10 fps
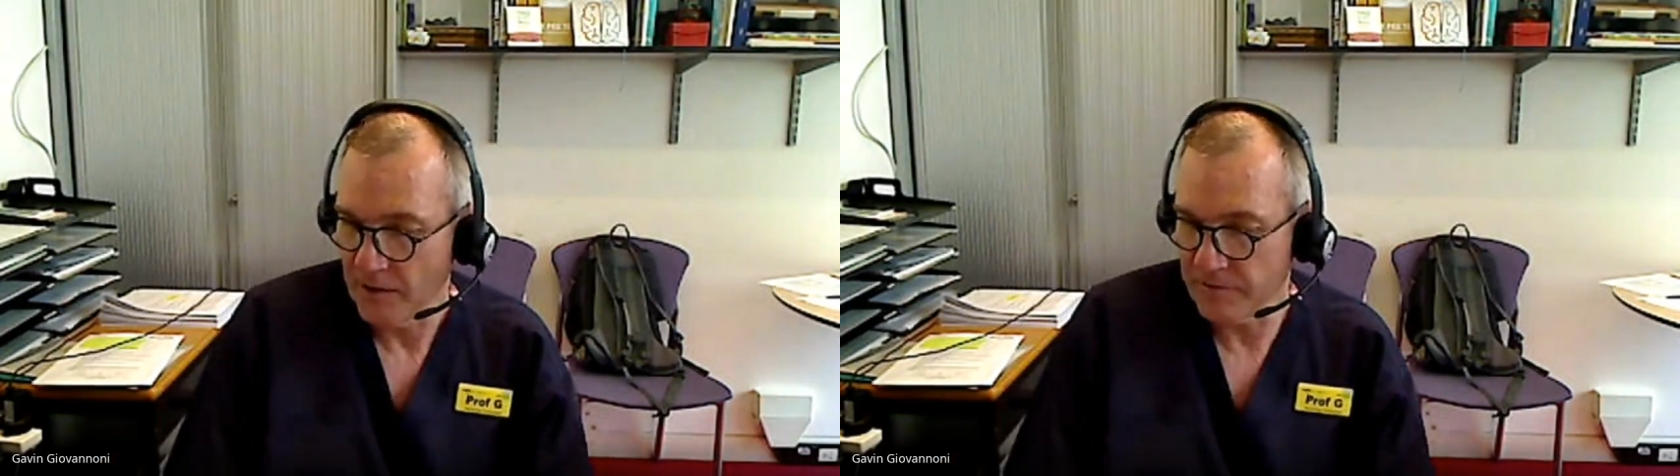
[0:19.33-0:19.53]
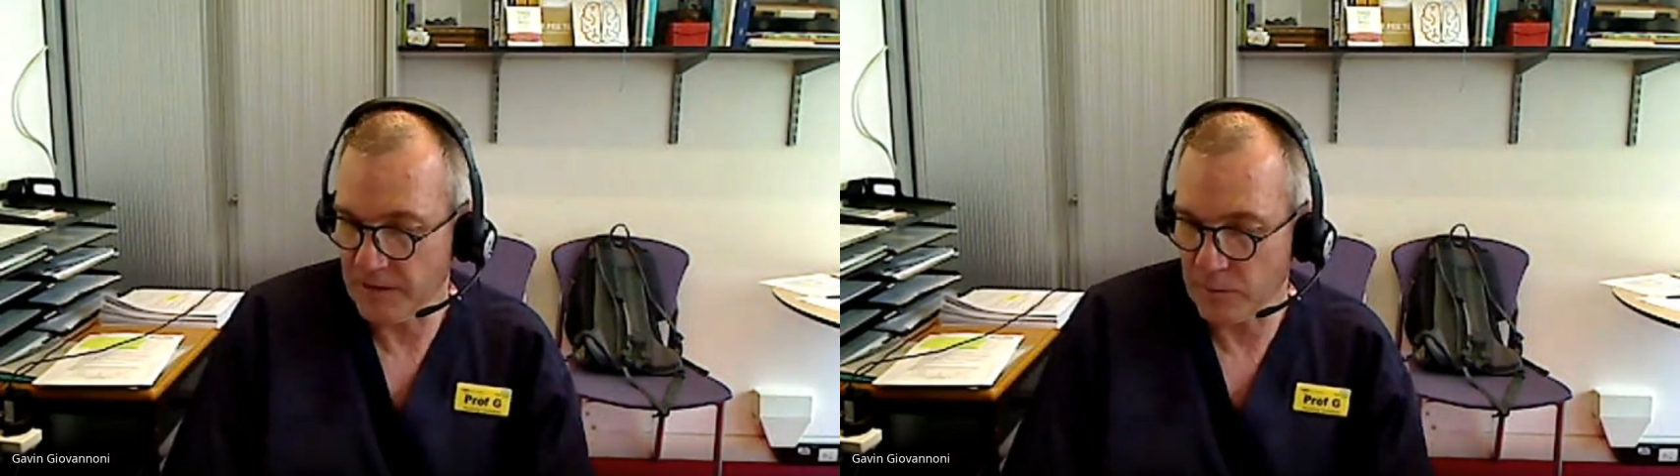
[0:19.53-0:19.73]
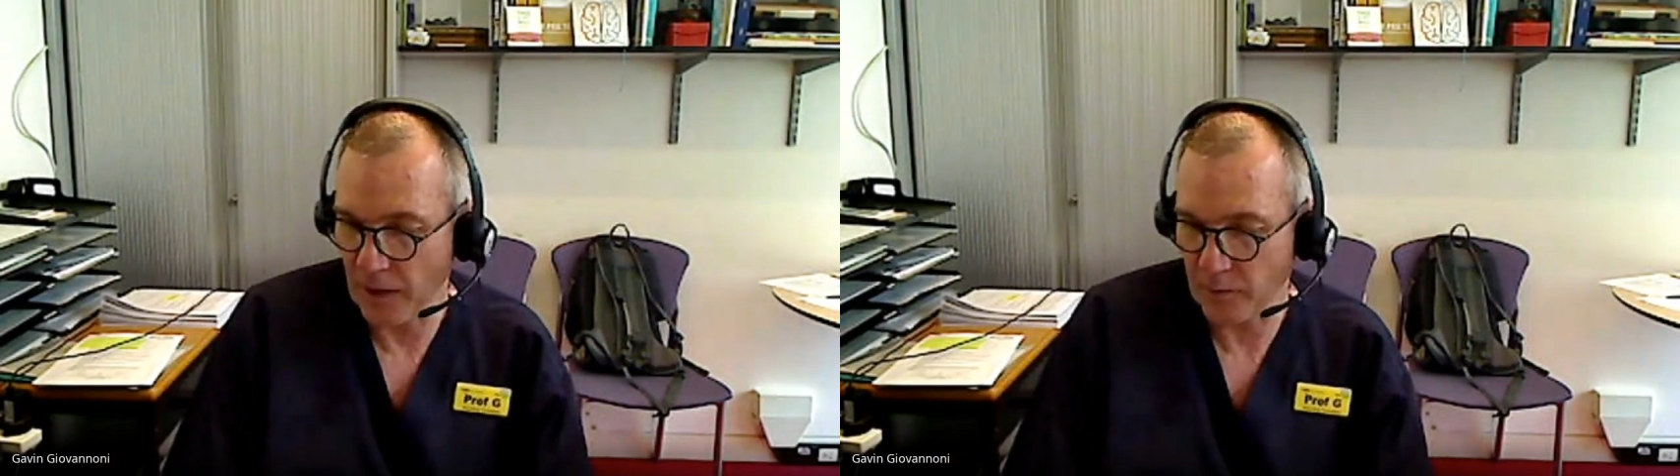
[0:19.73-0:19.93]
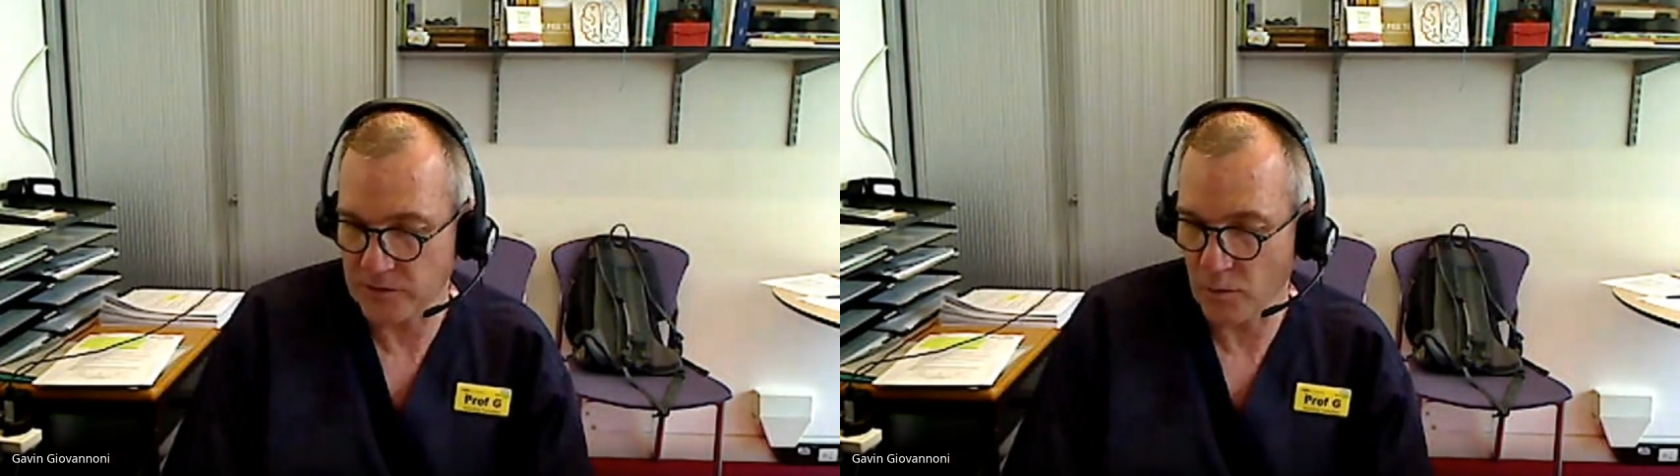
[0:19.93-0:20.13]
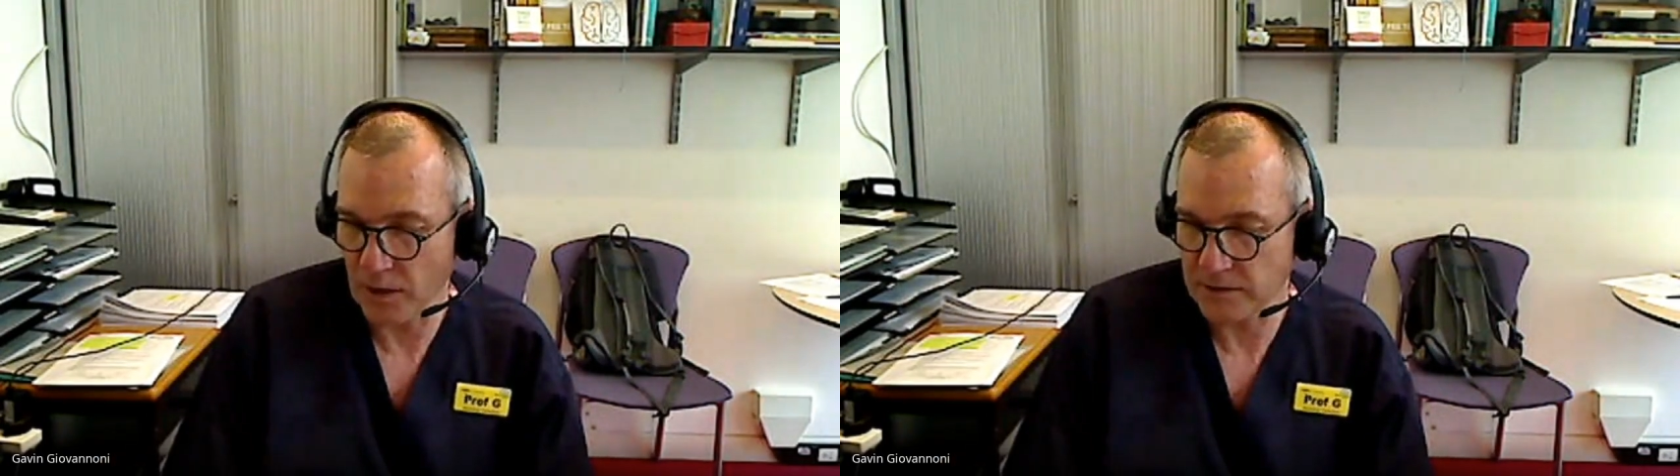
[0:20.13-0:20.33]
feedback
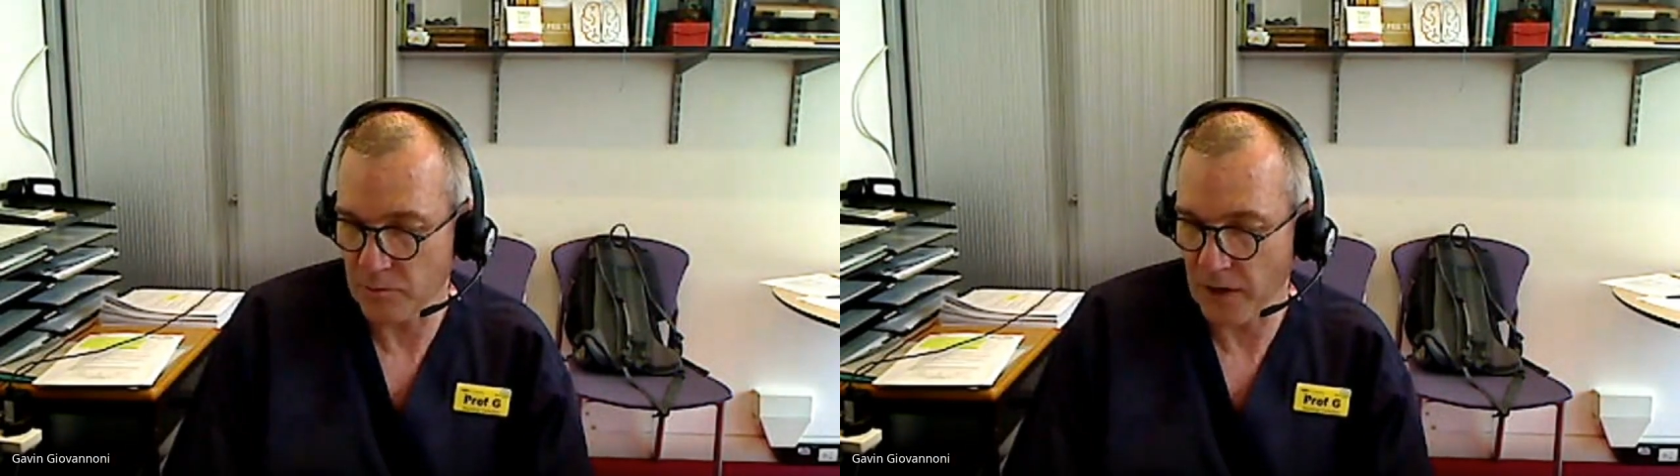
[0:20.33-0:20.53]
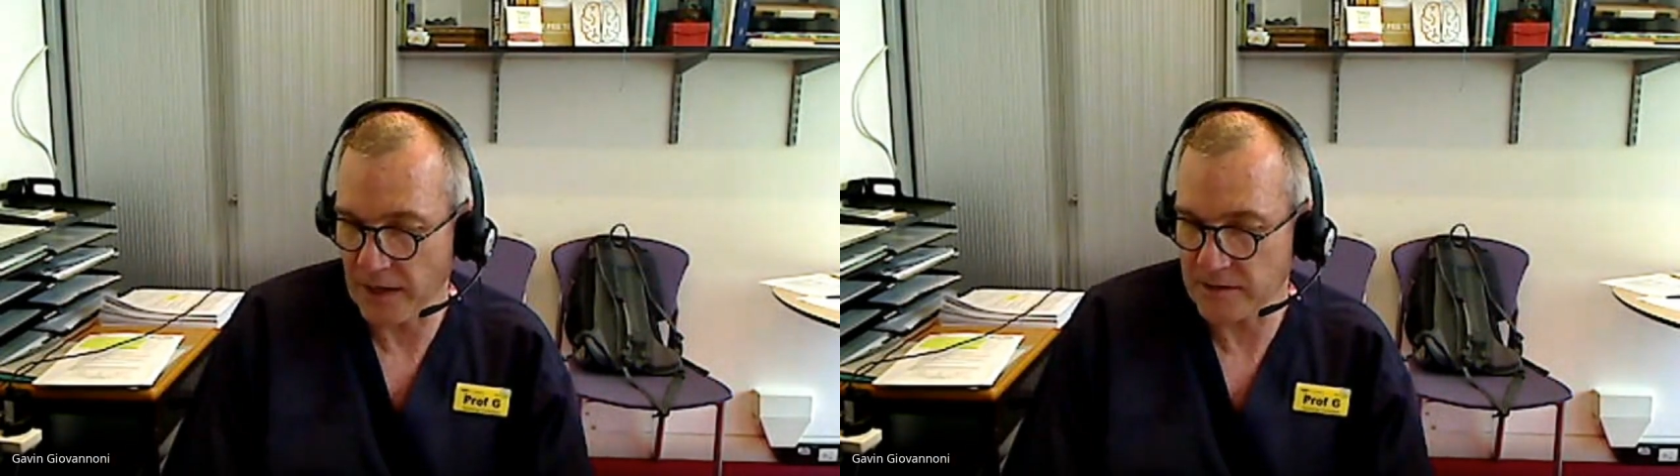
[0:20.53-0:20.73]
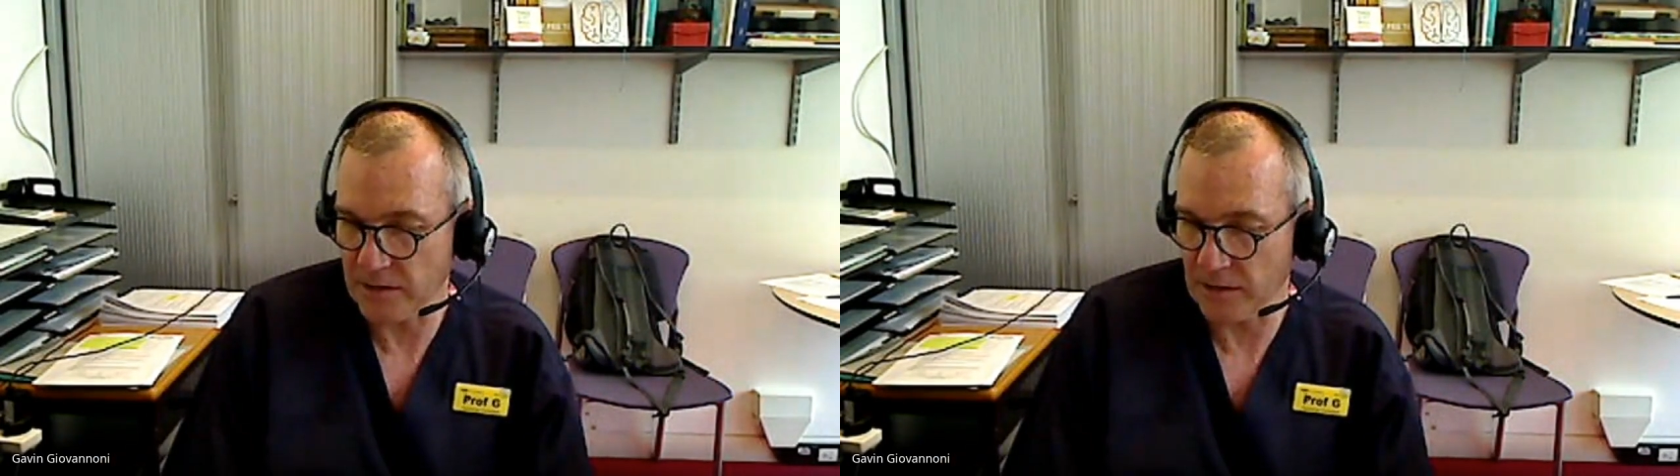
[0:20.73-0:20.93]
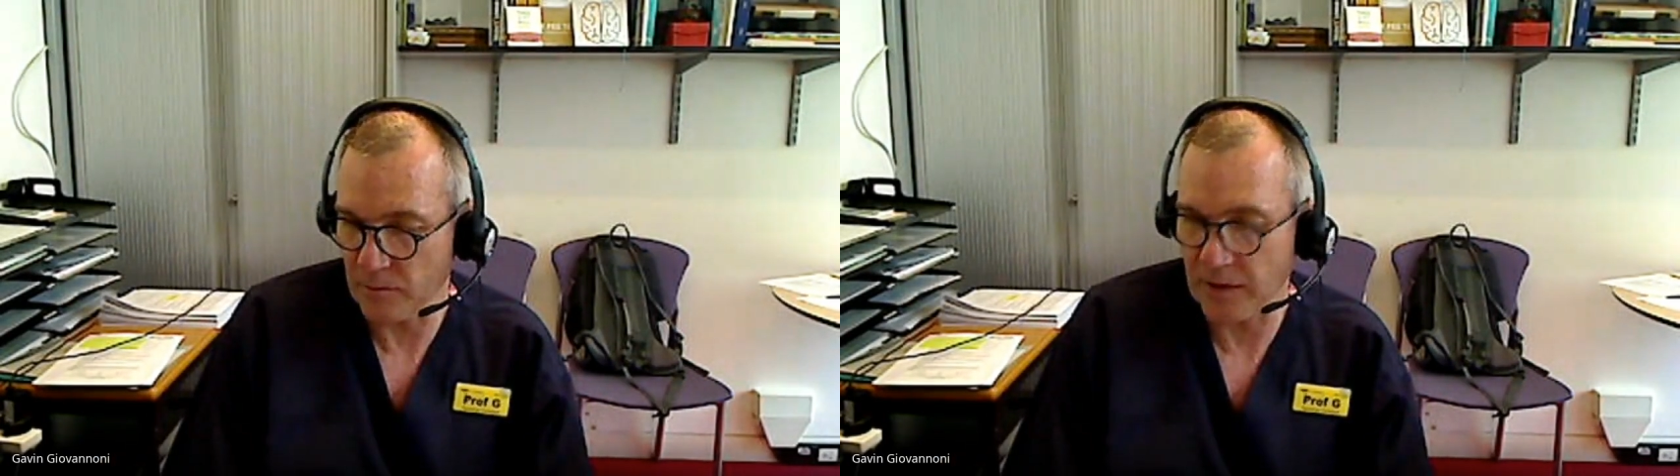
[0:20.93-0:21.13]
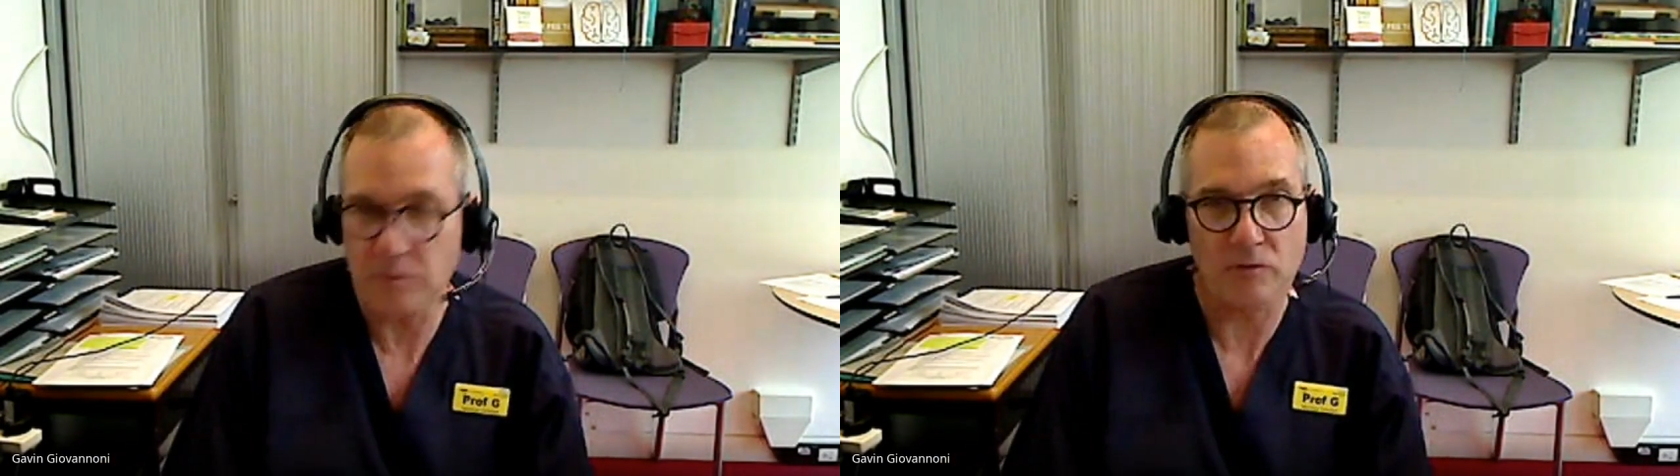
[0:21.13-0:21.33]
was quite amazing and it
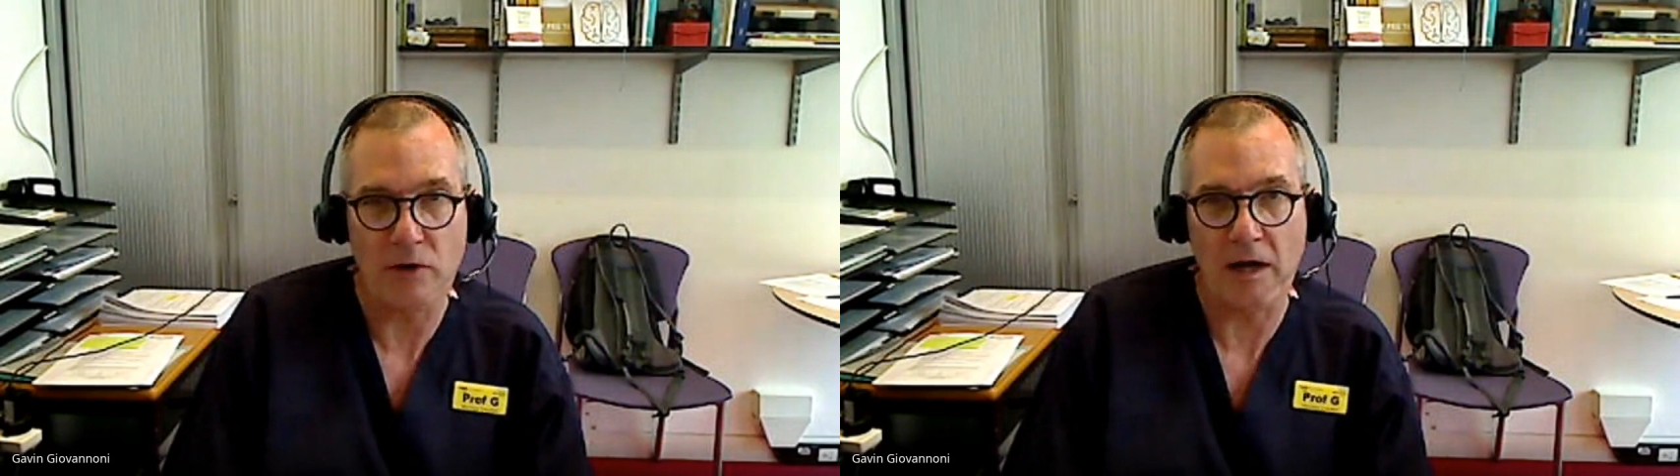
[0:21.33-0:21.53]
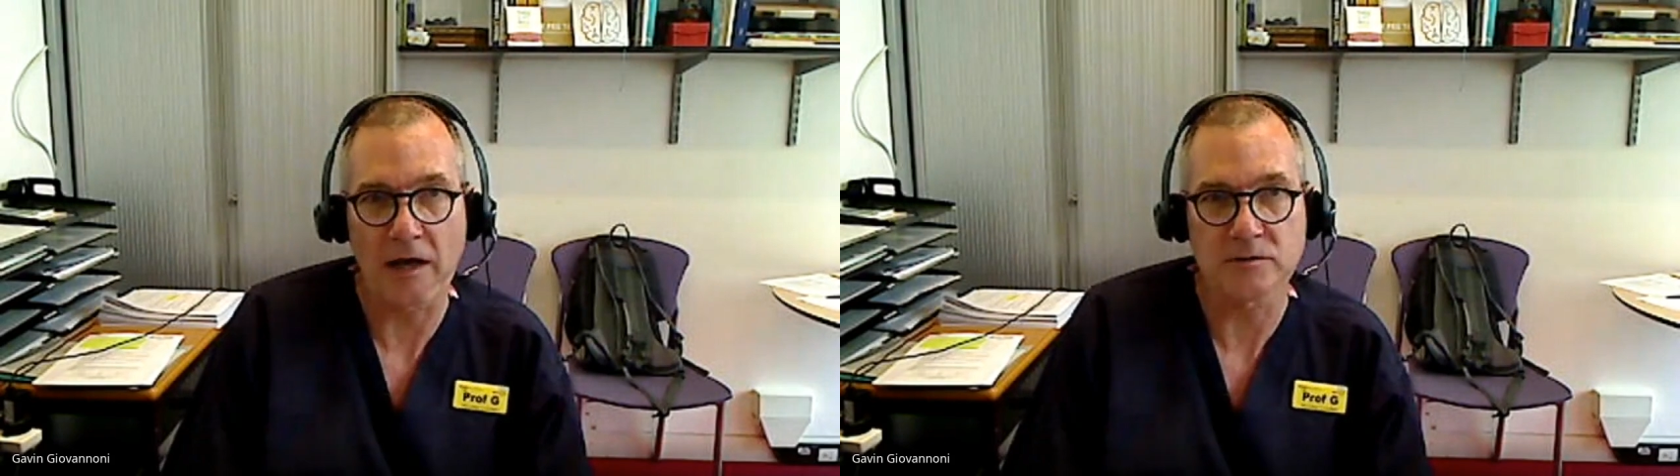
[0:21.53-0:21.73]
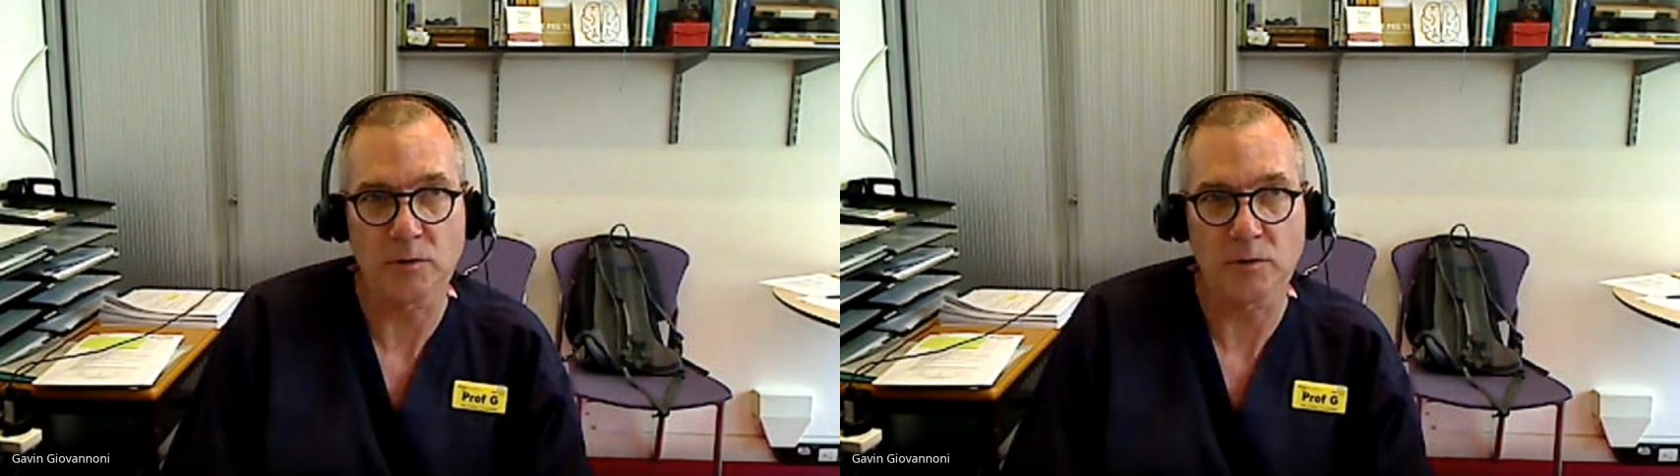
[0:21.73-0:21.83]
made me realize